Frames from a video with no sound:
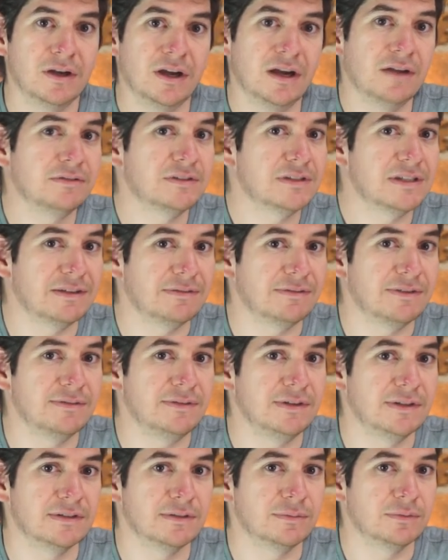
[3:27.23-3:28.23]
I've just hit
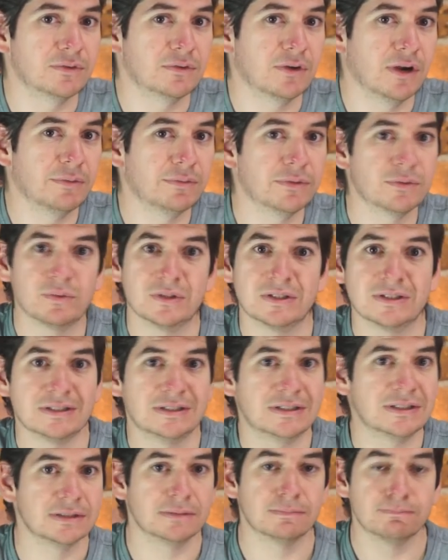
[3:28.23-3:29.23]
50 subscribers, which is
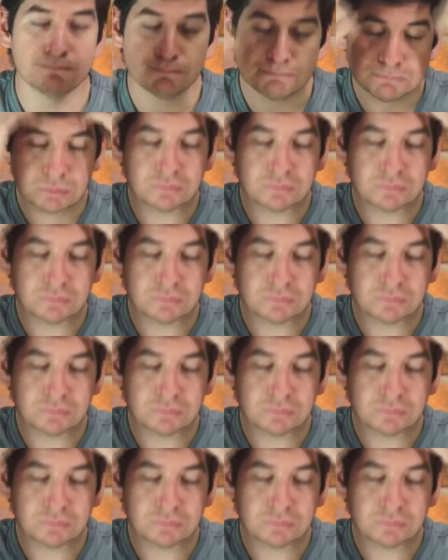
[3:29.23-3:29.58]
just